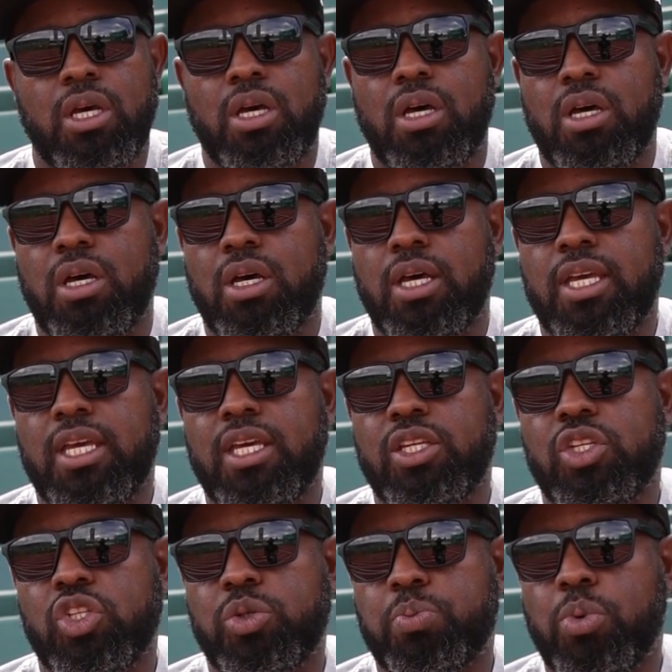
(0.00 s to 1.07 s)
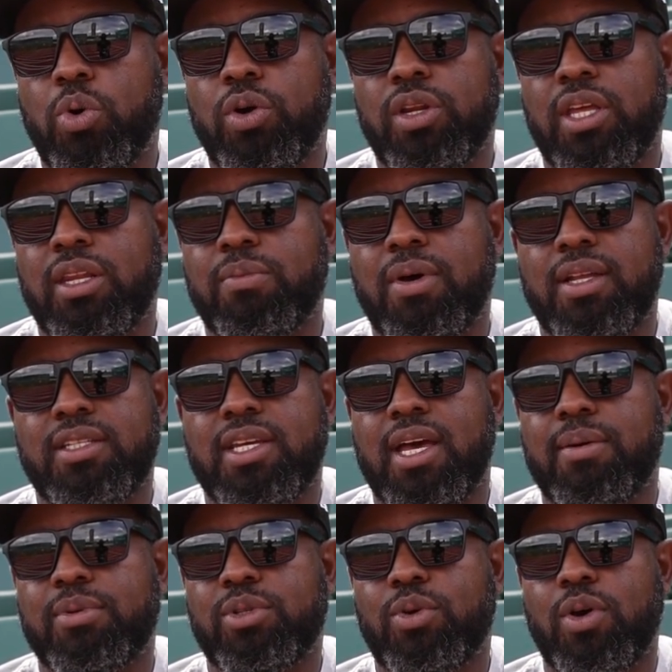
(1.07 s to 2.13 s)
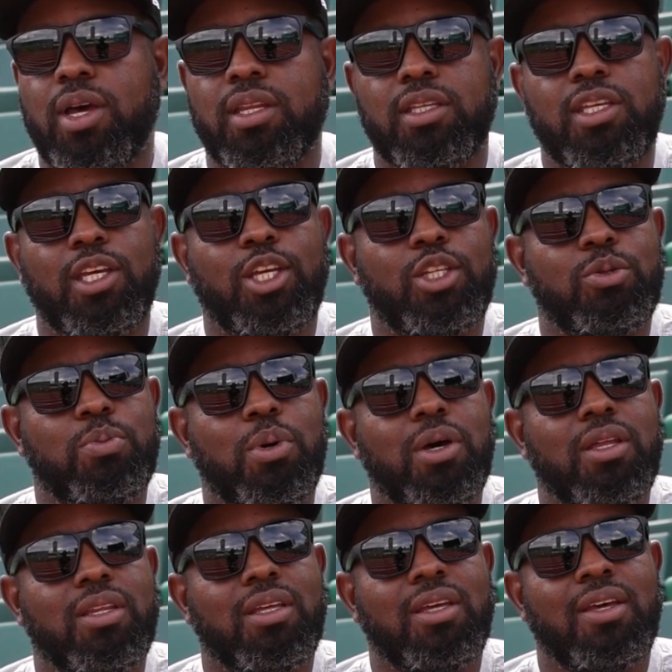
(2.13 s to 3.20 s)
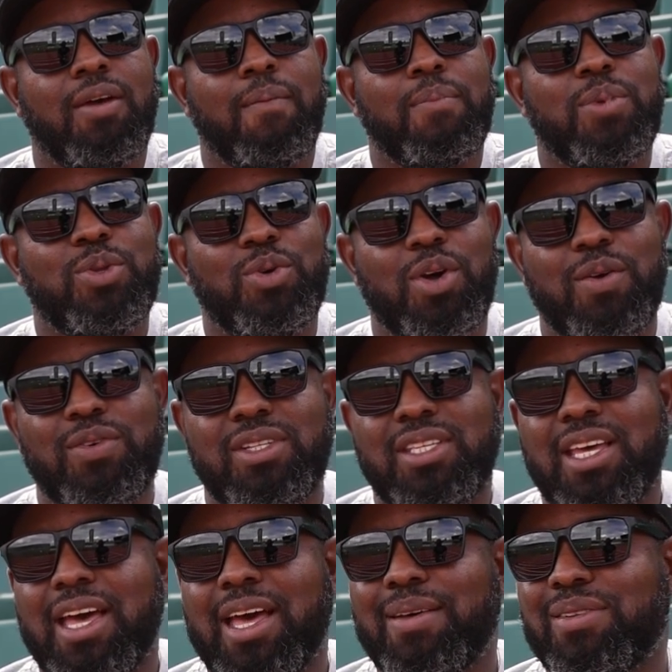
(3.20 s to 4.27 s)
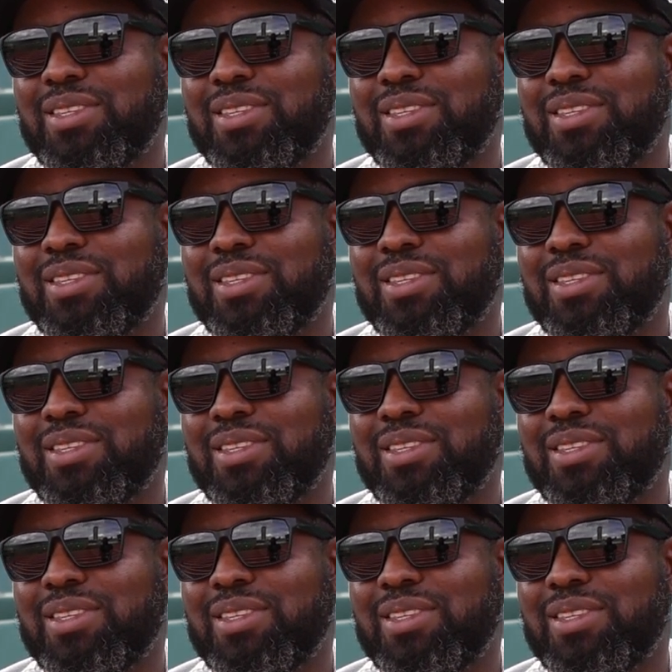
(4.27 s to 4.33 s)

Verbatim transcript: Uh, in the sport, and my job is to go out and kick his butt, you know, every time.